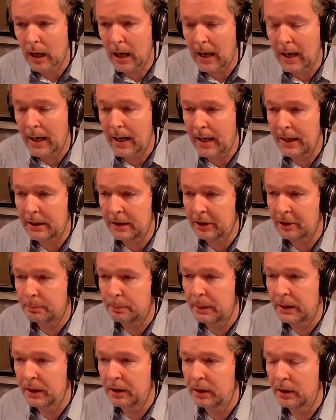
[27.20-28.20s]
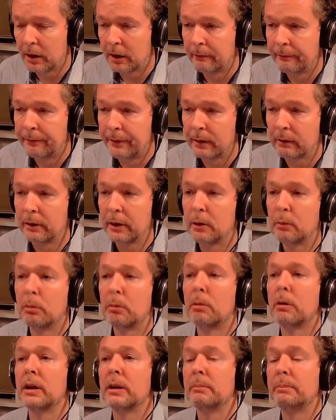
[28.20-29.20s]
And it's been a very
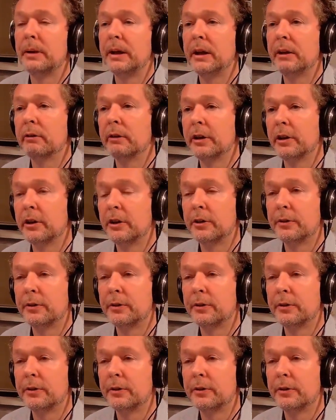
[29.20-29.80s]
quiet period